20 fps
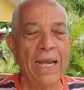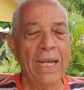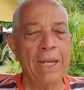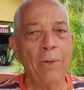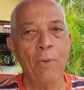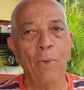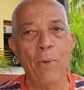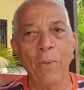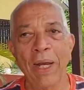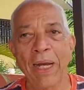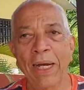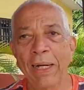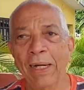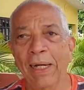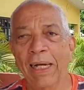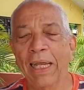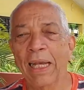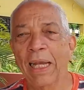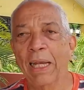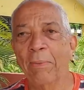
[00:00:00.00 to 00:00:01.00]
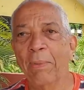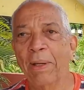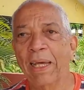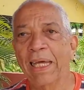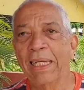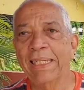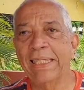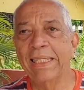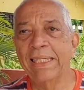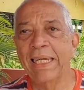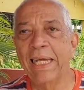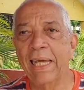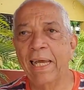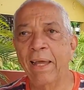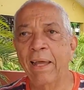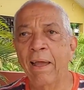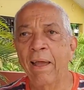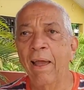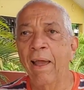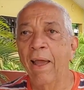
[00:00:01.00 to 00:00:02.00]
And the woman looking at me and she say,
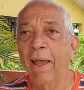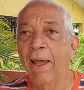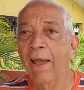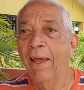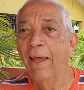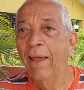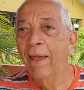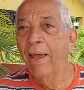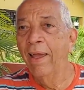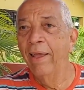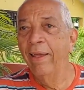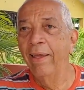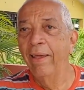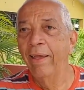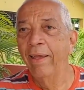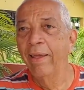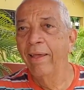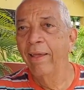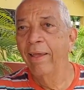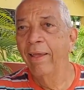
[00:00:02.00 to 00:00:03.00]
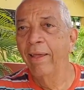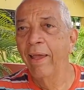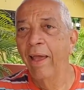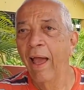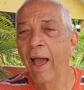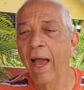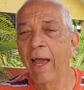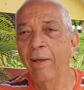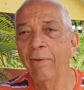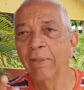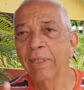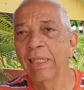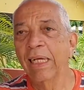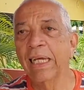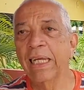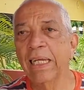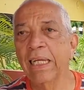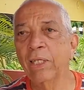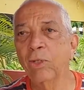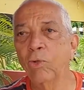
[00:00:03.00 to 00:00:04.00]
hey, I was
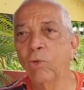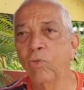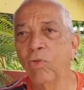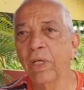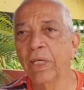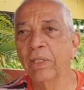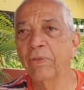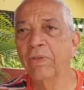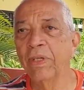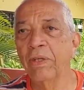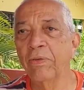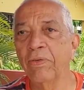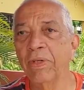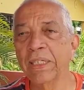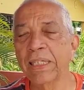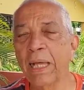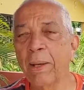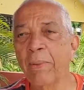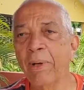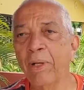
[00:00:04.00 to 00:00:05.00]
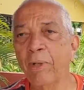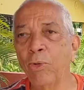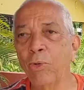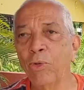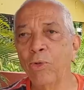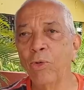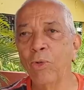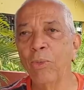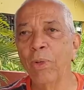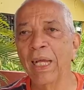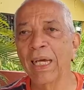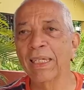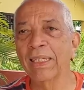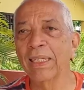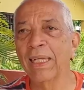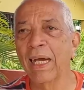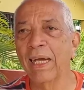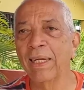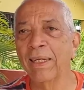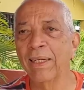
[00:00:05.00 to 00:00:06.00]
looking at two fellas for the first time on YouTube
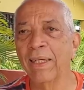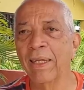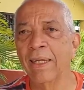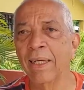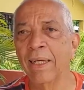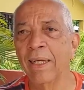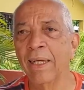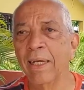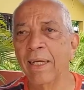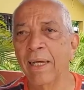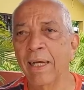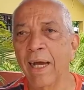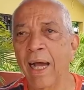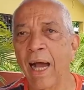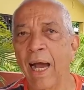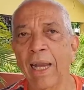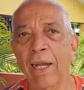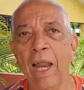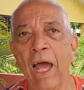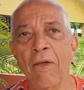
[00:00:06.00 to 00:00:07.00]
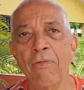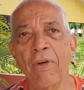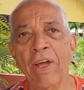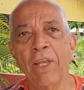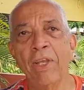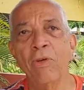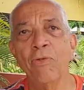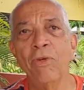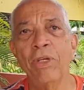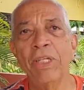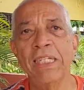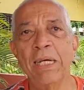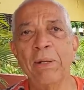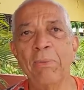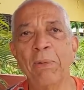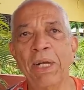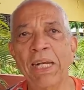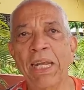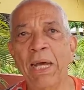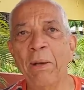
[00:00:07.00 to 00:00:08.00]
last night. Mm-hmm. I find you
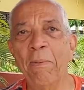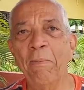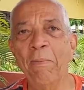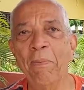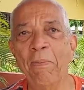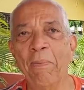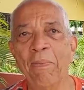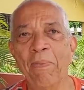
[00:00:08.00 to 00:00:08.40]
resemble them.